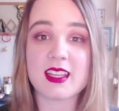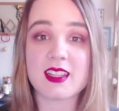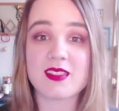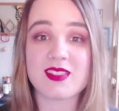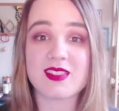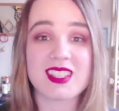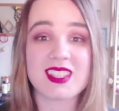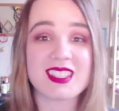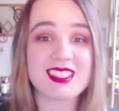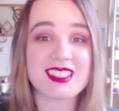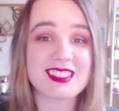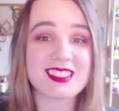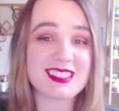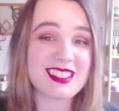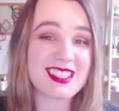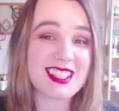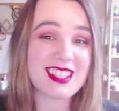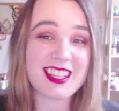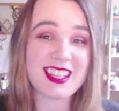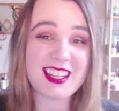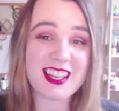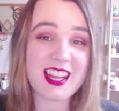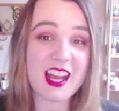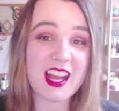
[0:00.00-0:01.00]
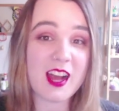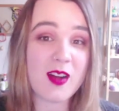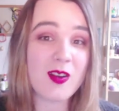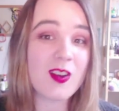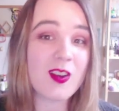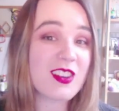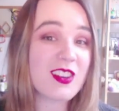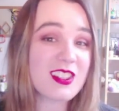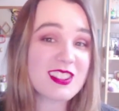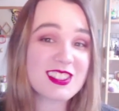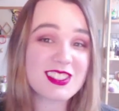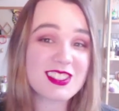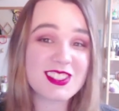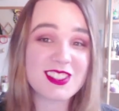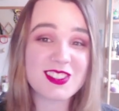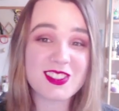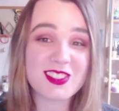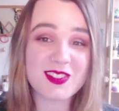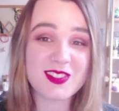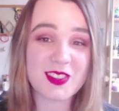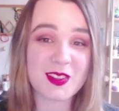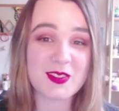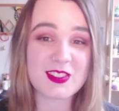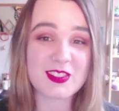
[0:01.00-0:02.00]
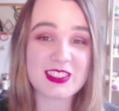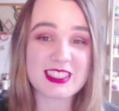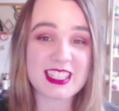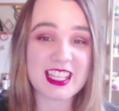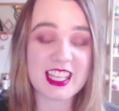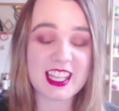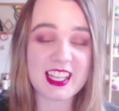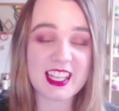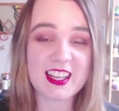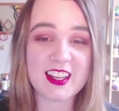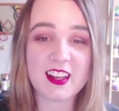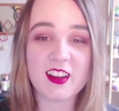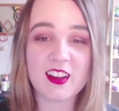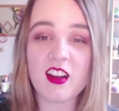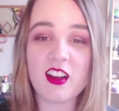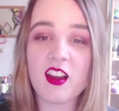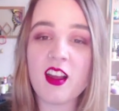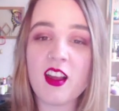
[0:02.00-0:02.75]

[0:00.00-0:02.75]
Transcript: I've let it sit like an hour or two if I'm just hanging out.